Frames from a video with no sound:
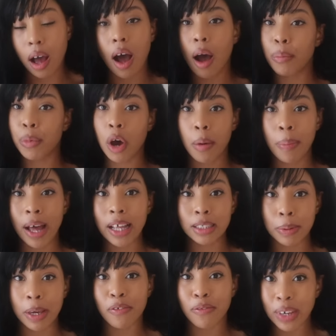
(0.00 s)
I'm not about to
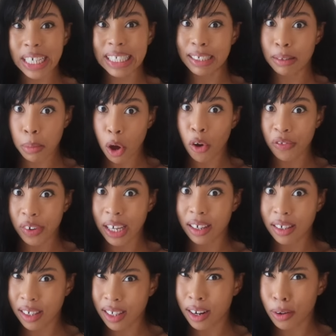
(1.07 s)
be a victim of it,
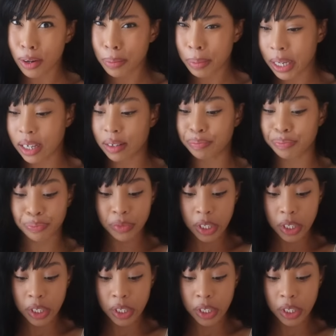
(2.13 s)
you know what I mean?